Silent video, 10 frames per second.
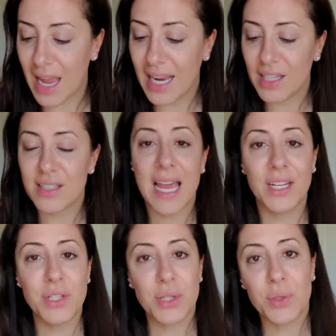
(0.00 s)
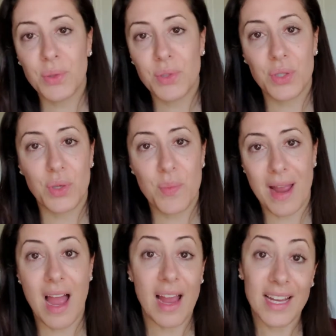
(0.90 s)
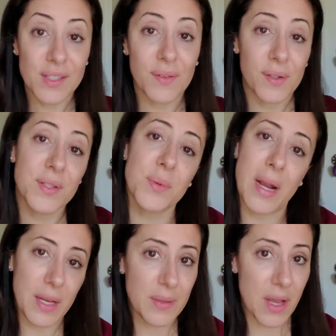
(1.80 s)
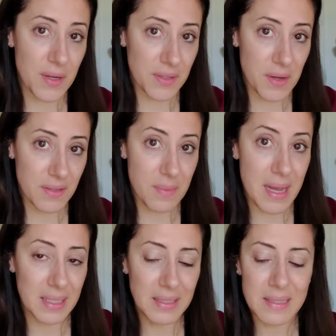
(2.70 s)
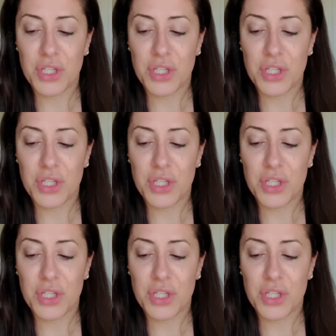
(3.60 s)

I tend to do my eyes first when I use Anastasia palettes,